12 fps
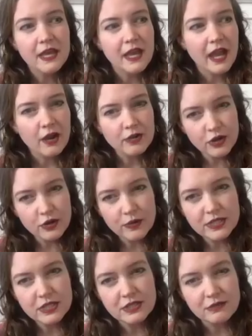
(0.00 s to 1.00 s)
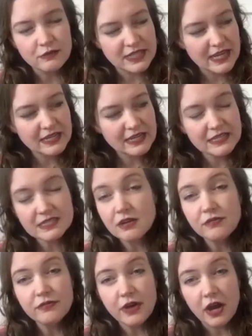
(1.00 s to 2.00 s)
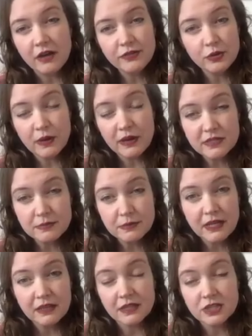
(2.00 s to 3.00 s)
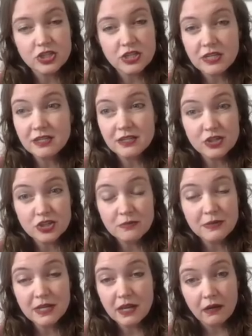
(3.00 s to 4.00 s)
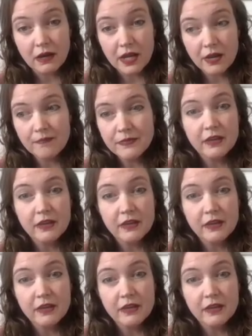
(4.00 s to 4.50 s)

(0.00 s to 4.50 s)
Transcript: how you're going to take stuff off your wife's plate that she shouldn't be carrying.